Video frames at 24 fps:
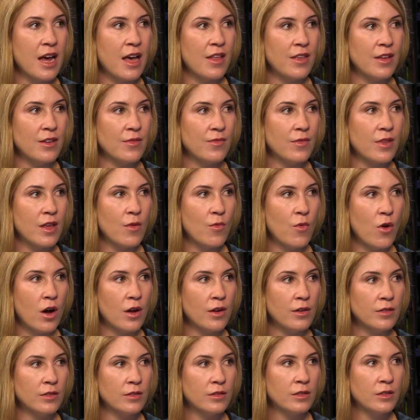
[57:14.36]
yeah, they, they
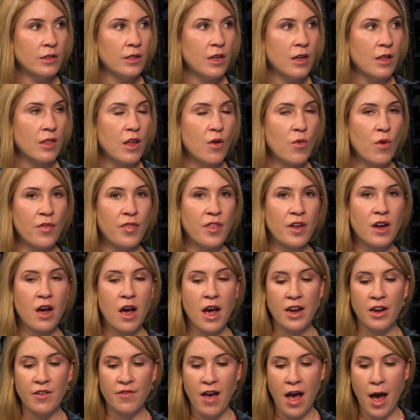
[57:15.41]
want they what want the
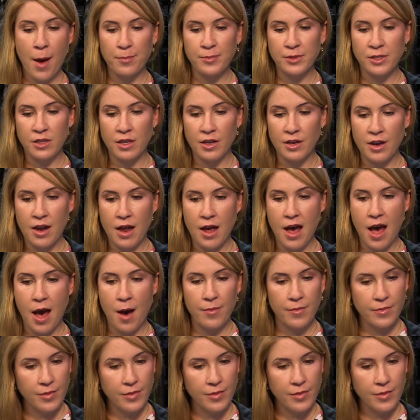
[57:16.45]
kind better, of apps that uh, So